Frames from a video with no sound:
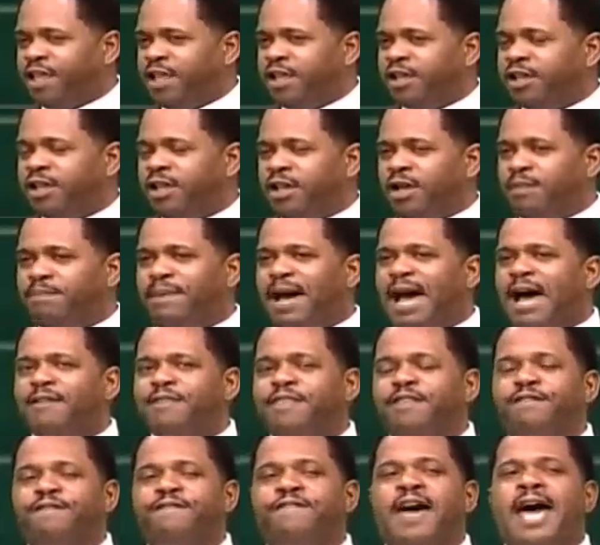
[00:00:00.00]
thinking
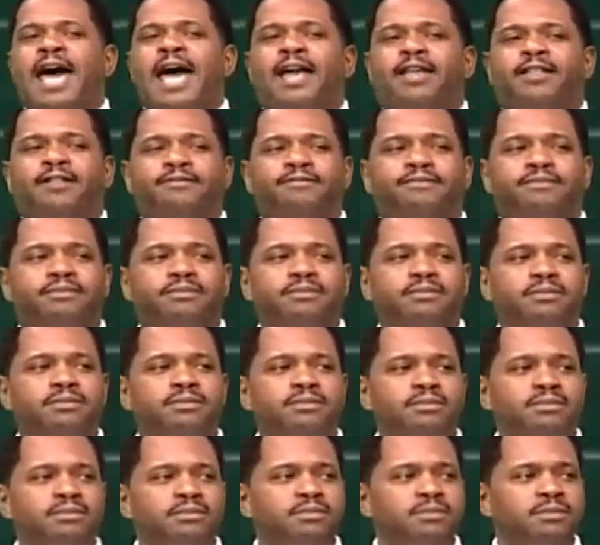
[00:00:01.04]
about the fact
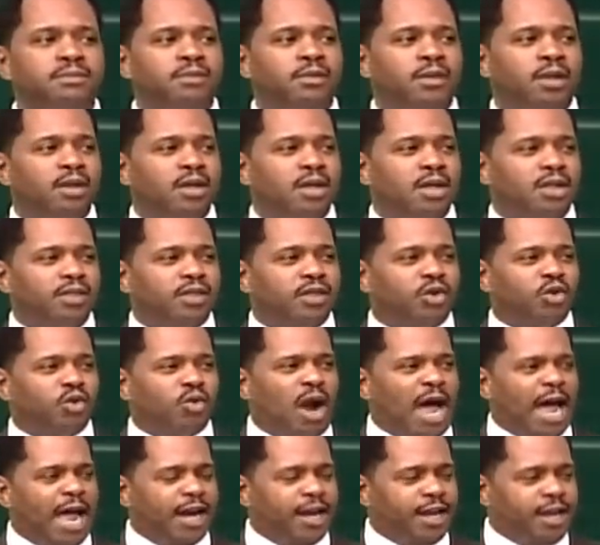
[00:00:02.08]
that
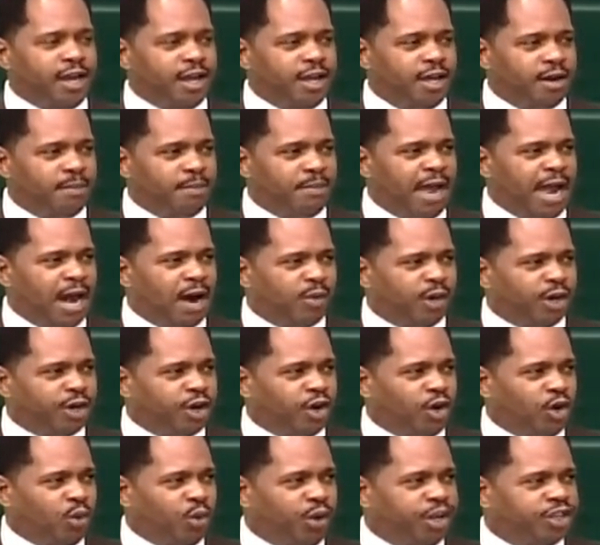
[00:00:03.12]
right here in
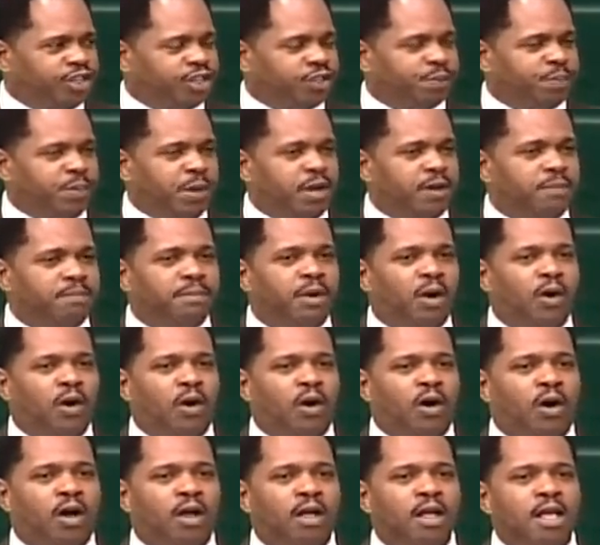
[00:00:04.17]
America we spend
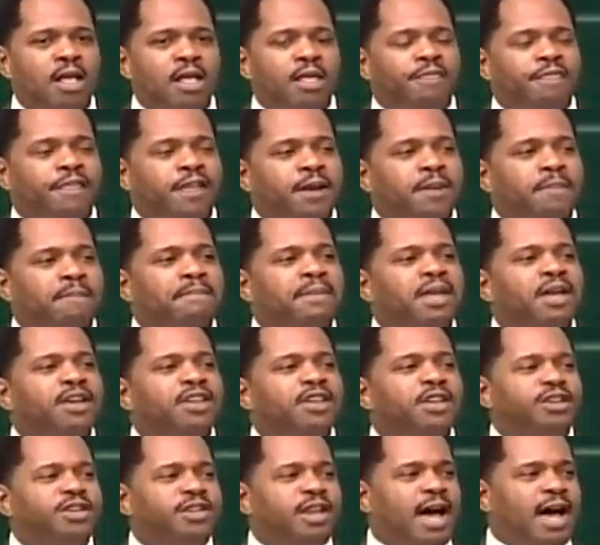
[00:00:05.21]
more than $1
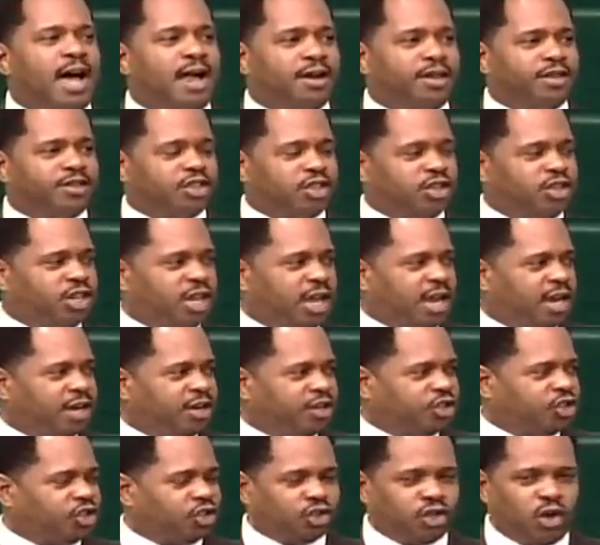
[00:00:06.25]
million a day
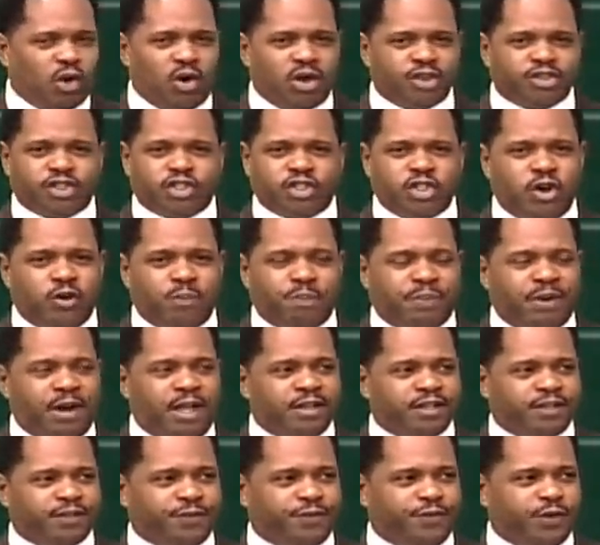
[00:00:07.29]
to store
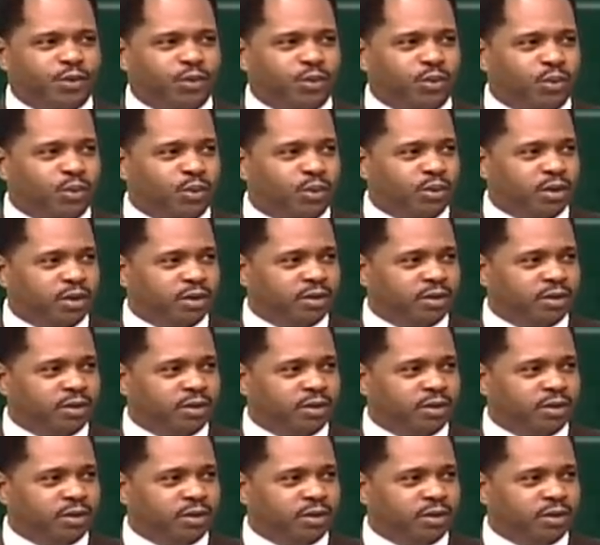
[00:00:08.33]
surplus food.